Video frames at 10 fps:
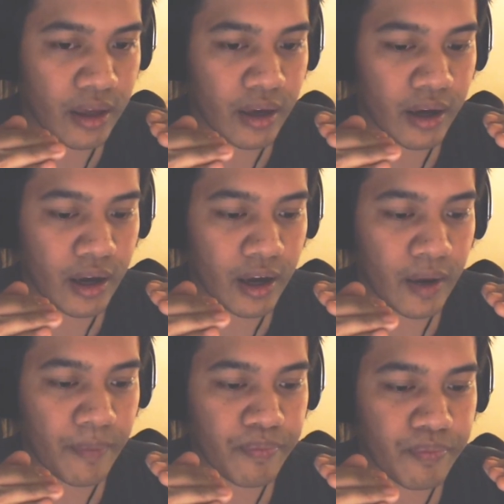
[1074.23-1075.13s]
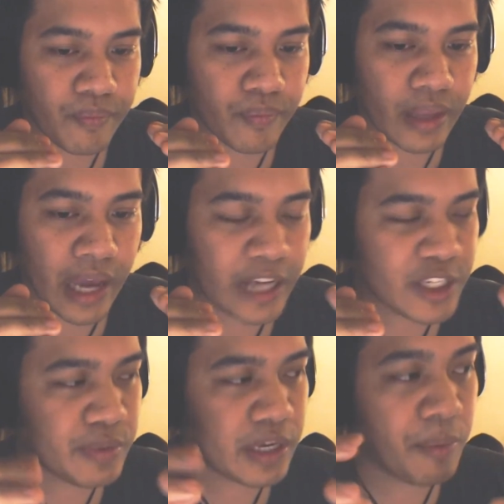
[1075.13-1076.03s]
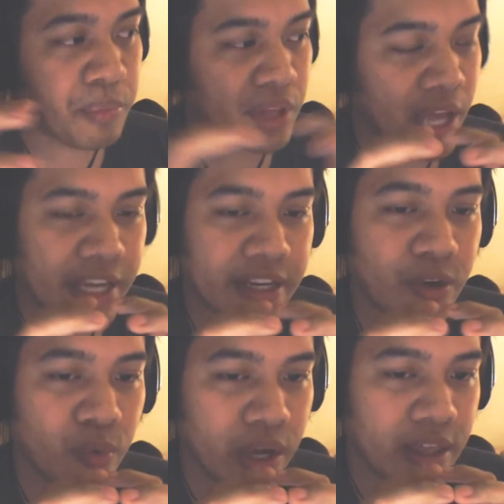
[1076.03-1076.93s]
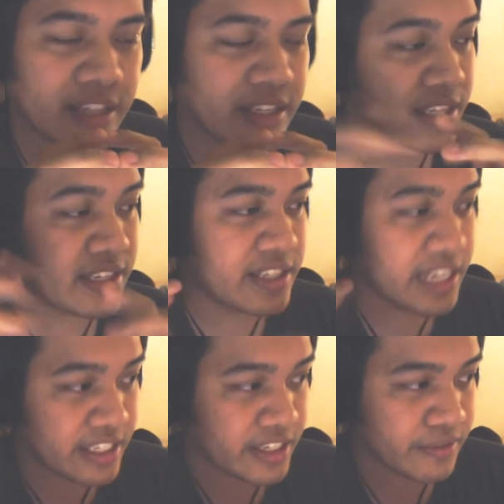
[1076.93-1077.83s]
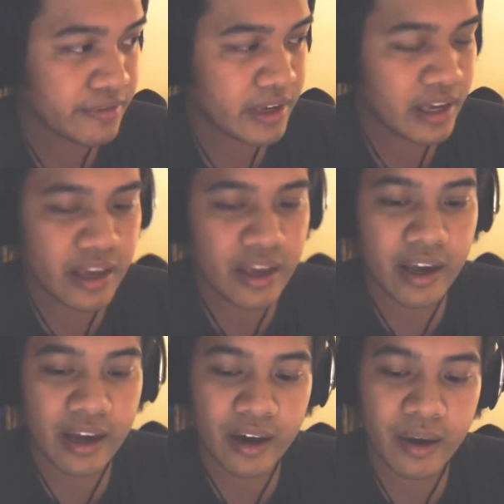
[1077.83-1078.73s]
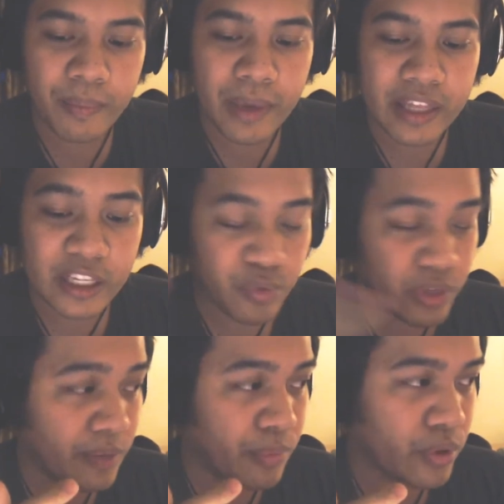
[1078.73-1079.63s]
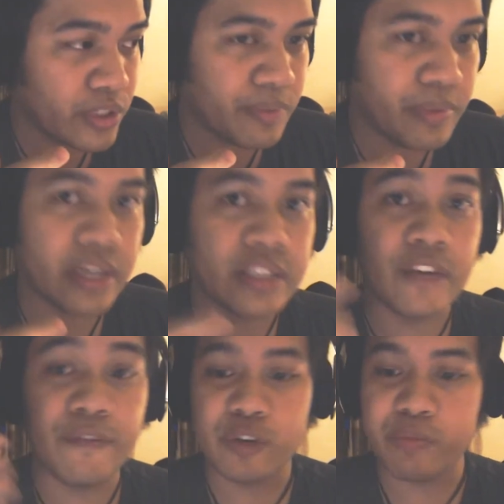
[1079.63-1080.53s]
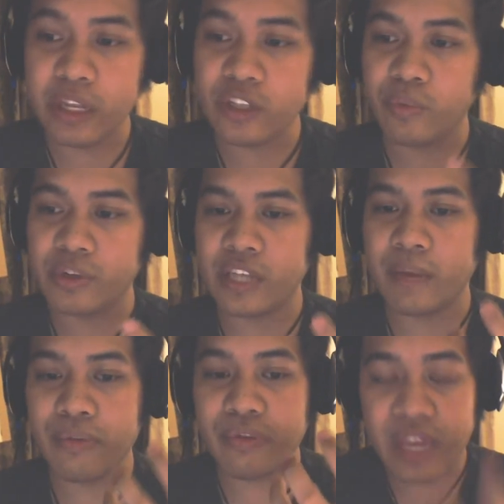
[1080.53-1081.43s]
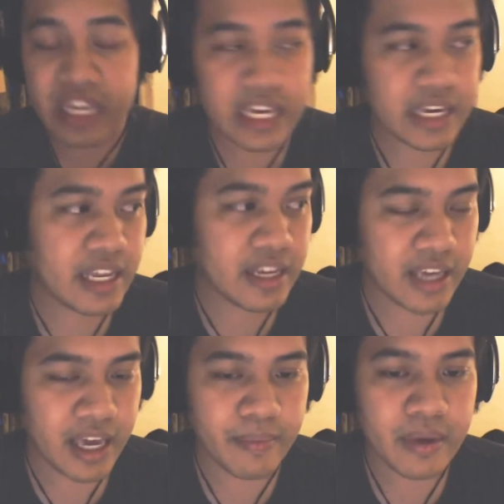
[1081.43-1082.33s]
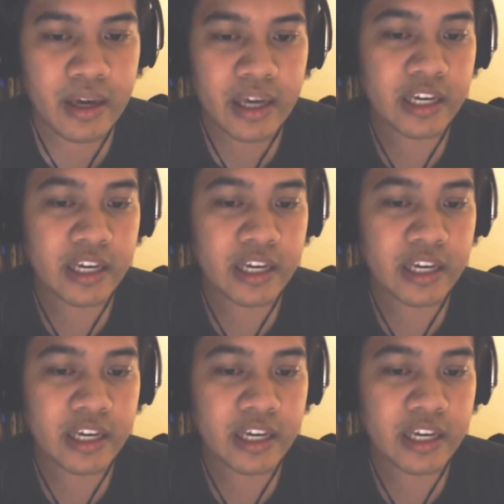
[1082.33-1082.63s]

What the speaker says: has to be applied in a way that's instinctive. And that's really important because if you're spending too much time thinking in a game, it